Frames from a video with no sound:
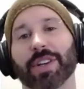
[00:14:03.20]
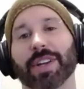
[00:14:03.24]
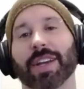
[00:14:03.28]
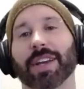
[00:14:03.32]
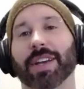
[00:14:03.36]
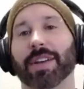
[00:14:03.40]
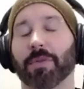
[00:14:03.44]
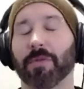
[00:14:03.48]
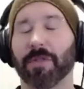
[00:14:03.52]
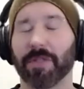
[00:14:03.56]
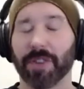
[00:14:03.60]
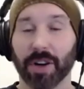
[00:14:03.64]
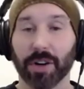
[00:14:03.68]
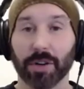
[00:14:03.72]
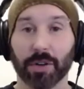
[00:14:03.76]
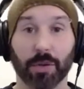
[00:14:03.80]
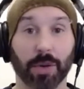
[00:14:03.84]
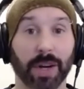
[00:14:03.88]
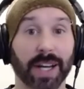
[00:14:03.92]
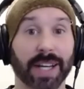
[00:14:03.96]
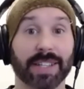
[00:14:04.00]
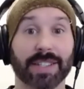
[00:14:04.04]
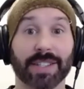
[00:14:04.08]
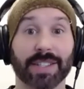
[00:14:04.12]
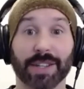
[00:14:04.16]
It felt
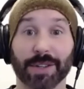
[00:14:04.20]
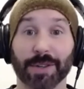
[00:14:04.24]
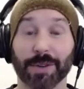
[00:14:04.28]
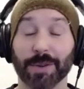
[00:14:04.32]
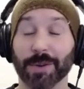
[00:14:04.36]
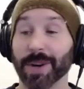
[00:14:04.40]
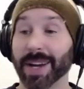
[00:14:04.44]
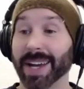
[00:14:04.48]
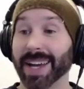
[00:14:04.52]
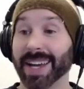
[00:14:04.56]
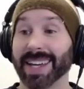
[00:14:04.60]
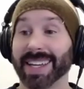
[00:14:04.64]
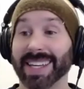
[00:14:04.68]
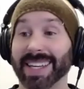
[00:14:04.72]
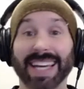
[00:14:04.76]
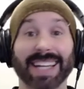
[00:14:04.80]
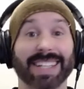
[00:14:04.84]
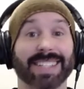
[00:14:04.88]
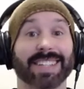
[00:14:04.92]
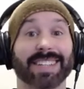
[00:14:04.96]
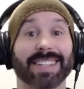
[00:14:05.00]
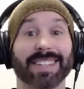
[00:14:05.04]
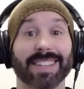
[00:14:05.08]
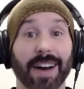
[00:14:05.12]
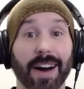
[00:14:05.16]
great to get
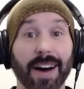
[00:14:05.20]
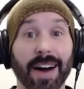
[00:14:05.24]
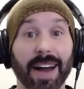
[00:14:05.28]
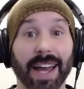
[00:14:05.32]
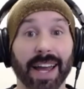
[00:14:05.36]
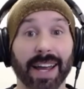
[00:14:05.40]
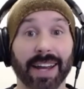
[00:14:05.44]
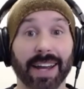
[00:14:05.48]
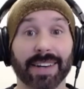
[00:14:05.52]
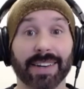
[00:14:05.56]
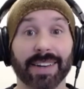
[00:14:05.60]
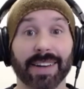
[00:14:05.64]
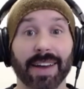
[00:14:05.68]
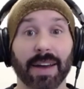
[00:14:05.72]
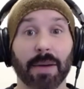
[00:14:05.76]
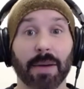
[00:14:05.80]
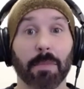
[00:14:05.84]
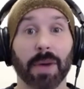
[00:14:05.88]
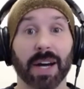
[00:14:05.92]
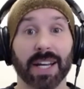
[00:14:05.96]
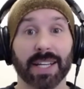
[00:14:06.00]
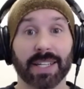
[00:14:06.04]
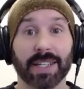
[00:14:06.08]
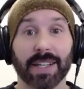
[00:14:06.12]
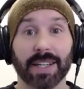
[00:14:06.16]
signed,
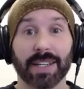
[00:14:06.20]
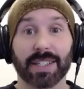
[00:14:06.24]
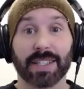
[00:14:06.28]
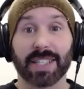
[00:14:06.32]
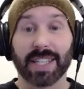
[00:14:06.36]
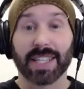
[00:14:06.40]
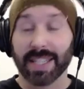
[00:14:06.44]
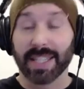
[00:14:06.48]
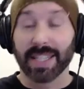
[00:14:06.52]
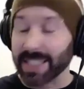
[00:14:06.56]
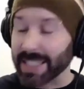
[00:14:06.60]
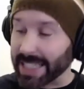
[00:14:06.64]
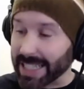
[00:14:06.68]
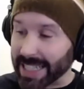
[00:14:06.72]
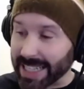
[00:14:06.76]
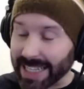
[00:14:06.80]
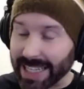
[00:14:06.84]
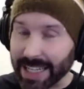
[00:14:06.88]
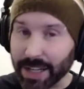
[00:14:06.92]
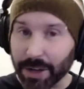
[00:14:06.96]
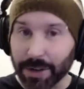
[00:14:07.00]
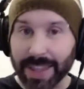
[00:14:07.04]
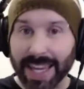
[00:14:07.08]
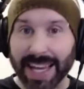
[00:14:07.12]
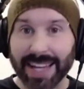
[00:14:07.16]
but to
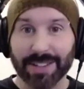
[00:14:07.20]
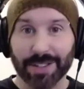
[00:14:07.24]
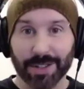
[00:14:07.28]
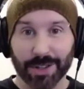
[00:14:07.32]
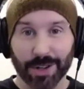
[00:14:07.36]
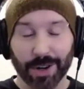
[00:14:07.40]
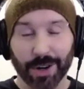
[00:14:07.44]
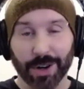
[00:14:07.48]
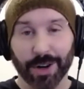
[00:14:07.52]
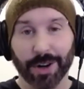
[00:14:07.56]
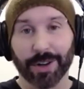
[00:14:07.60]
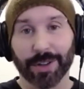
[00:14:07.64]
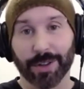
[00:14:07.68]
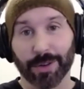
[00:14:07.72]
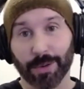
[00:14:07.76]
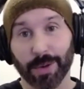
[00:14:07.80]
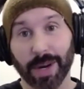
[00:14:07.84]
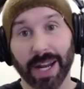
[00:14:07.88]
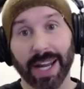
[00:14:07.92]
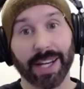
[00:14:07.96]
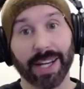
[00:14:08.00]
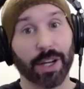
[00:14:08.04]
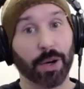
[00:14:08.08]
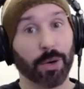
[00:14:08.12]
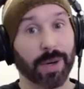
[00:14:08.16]
hear that song on the
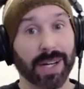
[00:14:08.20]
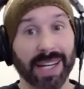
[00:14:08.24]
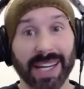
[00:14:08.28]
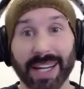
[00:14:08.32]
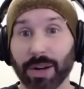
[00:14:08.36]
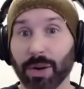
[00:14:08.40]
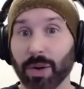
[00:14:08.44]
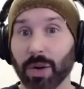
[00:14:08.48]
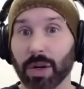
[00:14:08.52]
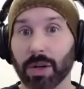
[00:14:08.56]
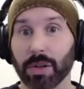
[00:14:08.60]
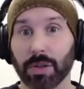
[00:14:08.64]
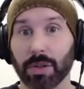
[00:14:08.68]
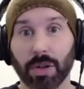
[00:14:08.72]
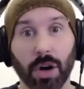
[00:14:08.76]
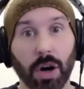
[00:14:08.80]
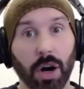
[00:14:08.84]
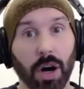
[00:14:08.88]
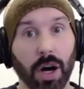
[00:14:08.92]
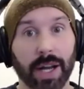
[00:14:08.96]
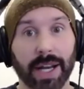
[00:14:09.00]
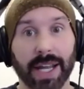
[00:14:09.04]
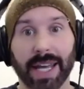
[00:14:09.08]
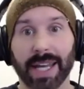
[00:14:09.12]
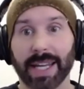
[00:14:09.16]
radio and hear it a
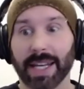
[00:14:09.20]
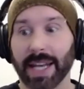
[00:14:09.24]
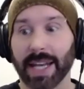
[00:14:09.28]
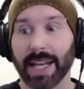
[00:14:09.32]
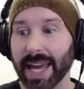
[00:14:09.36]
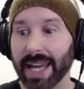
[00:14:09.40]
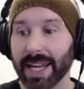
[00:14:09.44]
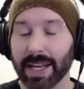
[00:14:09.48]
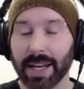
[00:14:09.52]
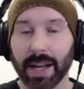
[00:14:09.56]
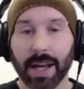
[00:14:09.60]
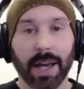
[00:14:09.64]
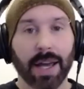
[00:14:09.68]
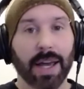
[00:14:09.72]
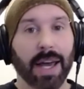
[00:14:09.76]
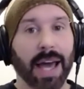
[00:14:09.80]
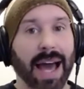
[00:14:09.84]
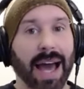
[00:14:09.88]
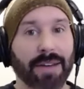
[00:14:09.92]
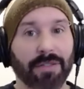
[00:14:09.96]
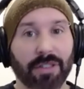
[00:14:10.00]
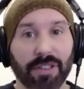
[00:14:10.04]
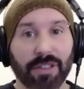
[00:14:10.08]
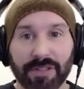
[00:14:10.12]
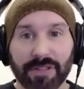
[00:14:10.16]
lot and
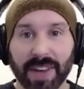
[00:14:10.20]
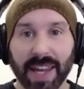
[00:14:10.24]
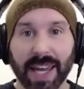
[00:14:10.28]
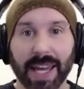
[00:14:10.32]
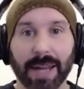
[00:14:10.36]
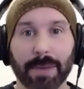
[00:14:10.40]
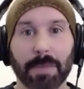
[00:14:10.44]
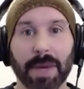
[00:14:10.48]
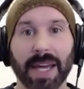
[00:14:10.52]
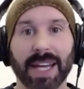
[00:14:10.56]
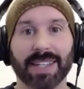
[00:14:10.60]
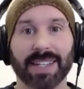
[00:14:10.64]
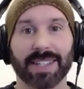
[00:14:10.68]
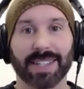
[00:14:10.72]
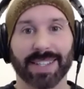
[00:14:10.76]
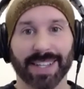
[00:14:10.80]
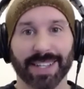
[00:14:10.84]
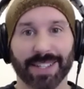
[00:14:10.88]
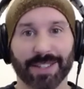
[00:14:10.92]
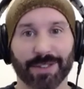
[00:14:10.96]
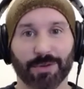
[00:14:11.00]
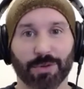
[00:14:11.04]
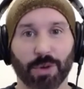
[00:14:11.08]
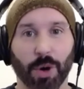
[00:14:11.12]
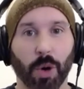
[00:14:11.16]
have a fan base
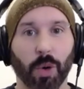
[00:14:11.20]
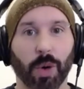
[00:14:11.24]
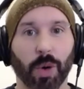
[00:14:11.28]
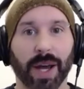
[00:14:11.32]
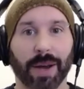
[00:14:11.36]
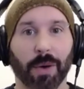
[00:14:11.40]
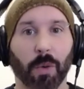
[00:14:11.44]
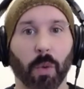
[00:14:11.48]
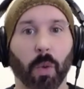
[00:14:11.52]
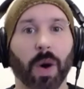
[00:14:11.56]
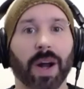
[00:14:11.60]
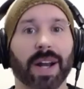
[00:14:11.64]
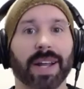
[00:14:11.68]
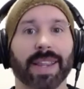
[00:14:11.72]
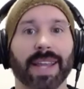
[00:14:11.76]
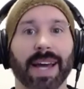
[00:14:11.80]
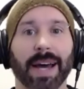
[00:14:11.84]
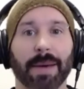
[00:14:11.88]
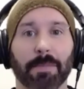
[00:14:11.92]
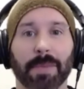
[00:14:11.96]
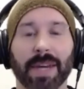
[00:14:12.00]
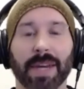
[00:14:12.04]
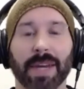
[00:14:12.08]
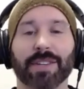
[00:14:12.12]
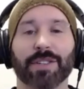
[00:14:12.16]
that's growing, what did
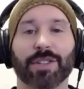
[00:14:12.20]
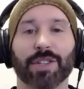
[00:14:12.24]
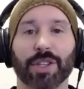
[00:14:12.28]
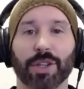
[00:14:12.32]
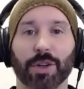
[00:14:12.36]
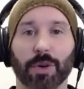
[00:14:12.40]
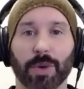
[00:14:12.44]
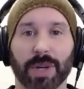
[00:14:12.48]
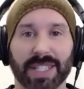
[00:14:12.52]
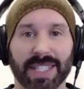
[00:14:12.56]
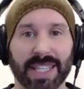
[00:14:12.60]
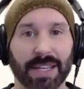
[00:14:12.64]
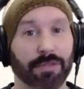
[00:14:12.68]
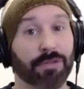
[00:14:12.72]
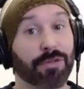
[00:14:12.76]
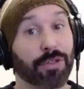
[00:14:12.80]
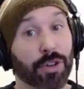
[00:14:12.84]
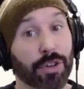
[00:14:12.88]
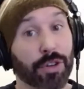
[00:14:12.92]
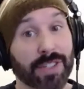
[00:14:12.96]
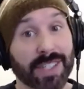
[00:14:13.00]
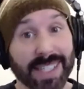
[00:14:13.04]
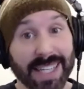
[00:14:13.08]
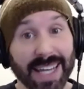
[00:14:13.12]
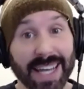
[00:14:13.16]
that mean to you as the
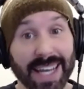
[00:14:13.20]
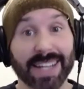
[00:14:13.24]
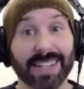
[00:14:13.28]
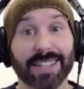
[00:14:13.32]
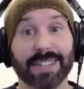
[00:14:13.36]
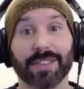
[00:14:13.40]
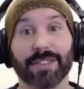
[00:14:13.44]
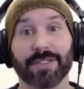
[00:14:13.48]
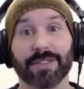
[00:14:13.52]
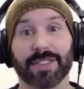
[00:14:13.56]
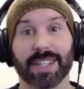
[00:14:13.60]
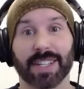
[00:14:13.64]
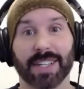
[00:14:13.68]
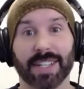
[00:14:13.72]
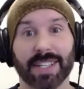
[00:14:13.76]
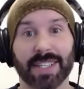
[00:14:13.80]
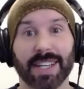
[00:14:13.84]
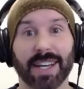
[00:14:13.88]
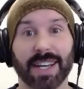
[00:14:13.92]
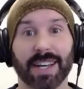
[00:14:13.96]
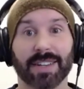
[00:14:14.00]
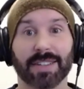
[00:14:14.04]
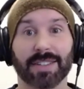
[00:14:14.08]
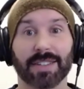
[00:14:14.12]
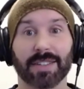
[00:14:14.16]
first taste of
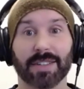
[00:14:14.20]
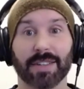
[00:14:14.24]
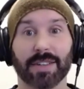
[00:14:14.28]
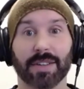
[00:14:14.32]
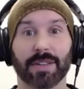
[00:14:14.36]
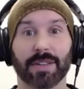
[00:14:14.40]
success?